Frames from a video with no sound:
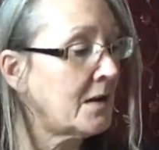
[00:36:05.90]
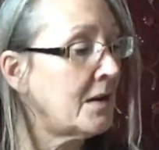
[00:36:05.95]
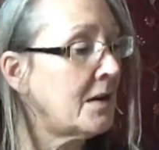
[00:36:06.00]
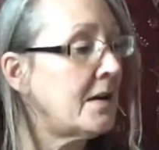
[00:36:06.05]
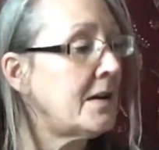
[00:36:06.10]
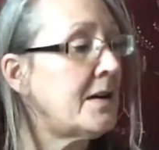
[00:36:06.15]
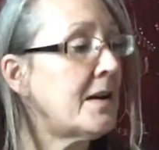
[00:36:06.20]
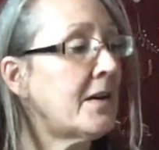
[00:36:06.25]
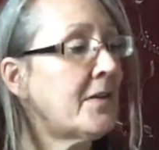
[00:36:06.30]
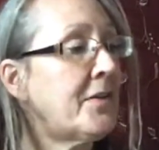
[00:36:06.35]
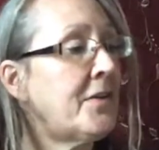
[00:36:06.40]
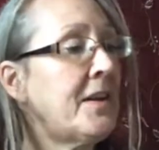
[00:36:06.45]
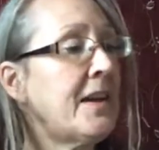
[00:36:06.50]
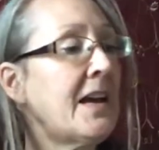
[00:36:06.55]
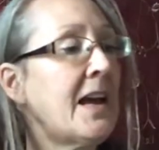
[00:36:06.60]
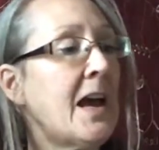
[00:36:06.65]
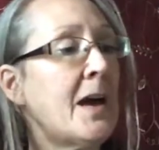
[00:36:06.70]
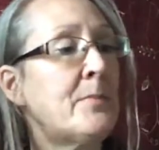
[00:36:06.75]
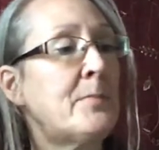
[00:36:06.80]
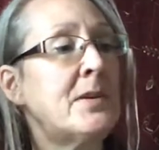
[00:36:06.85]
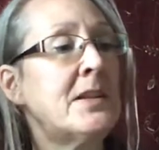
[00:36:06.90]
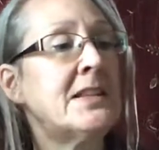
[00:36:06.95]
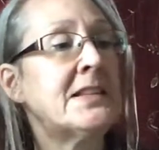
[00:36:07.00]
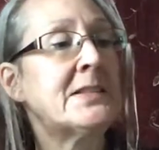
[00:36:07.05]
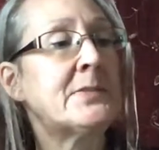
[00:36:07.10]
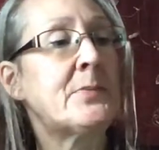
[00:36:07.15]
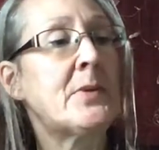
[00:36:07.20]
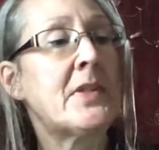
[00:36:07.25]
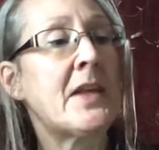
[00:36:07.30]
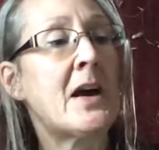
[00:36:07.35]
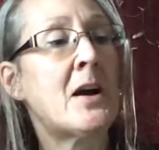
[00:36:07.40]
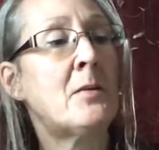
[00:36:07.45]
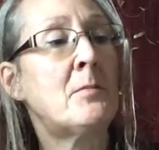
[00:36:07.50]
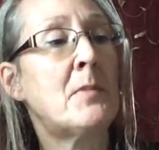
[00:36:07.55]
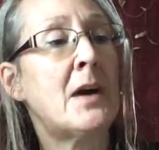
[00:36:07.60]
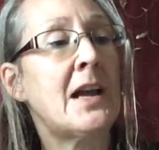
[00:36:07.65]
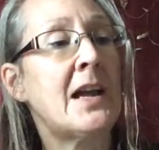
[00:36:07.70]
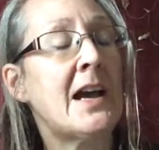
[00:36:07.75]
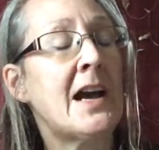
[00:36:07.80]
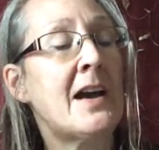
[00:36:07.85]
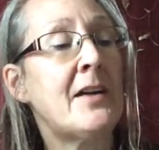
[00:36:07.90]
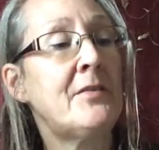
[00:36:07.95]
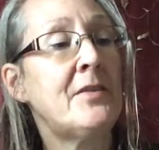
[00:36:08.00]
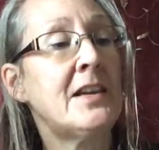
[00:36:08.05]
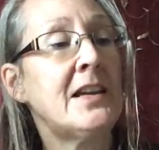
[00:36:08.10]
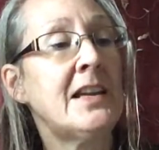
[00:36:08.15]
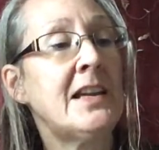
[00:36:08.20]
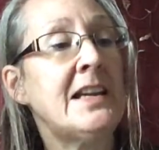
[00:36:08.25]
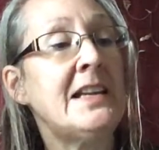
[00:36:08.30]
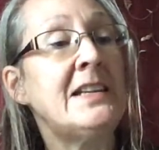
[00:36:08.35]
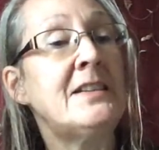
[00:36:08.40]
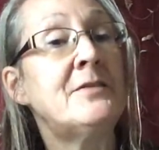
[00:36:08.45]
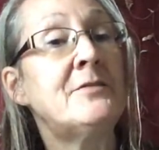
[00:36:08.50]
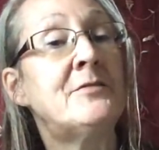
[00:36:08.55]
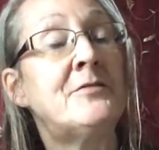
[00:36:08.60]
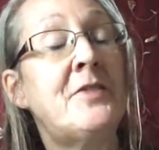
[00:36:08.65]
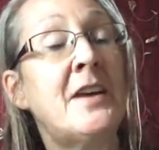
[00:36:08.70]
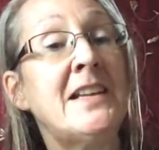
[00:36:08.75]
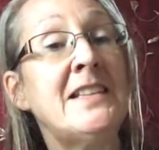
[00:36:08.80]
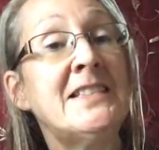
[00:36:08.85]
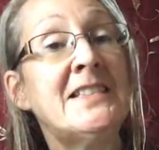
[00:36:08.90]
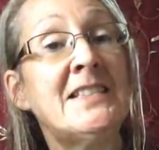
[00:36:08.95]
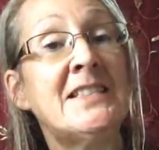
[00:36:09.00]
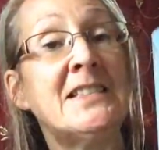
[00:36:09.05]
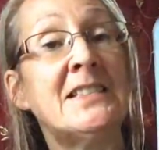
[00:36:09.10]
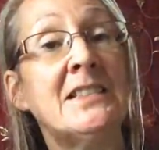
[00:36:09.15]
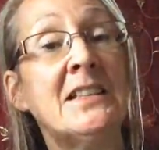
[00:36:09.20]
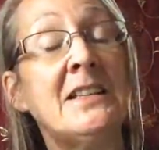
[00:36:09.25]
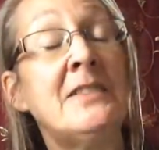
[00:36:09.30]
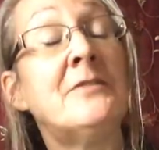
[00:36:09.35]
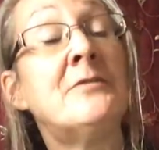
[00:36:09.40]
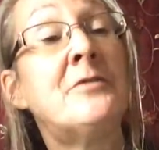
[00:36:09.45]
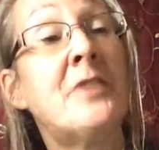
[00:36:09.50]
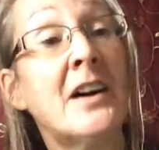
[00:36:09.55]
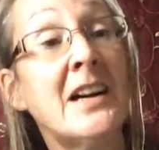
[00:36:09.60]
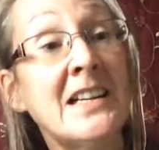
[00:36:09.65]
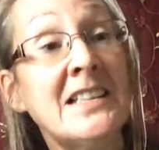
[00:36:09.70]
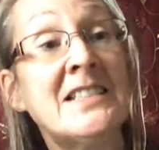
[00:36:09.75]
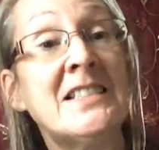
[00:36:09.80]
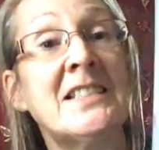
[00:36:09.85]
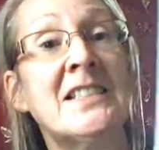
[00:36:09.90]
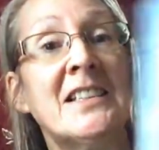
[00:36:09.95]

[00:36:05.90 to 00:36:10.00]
nothing happens without my having invited